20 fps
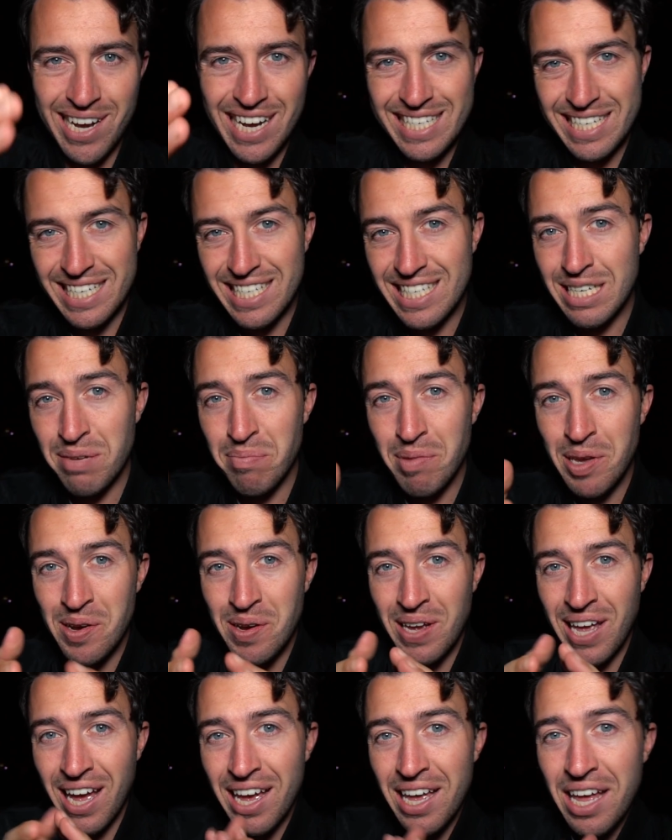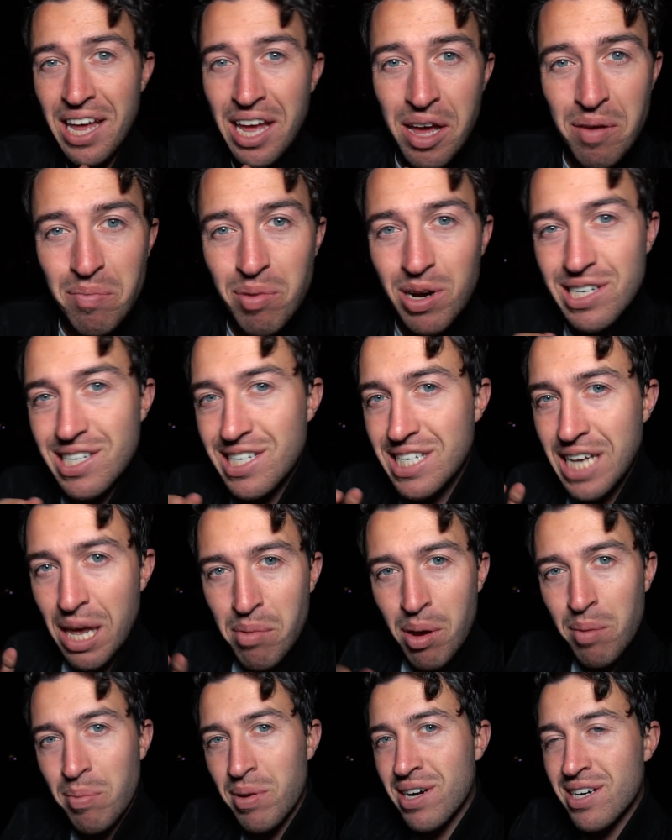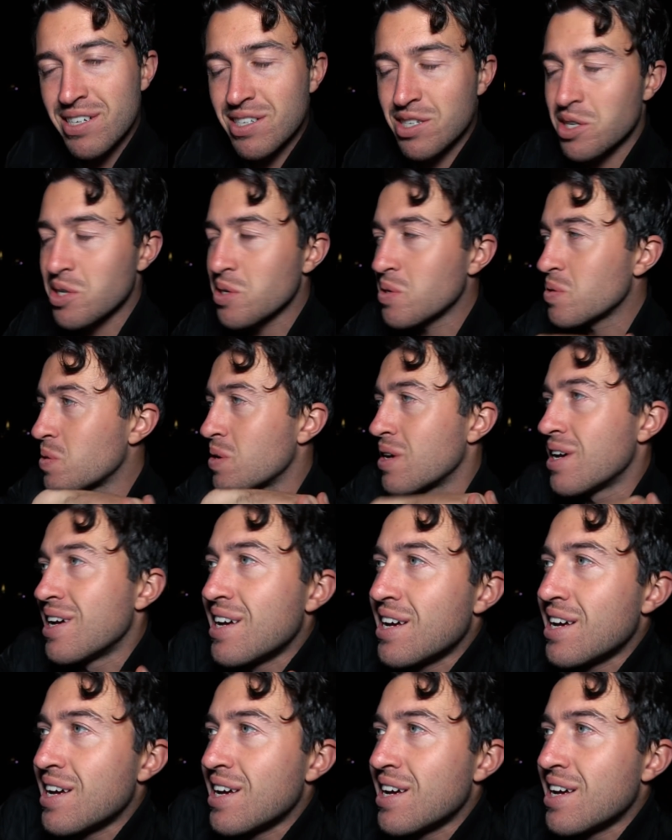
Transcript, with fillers: you guys can see me okay. But just came up here to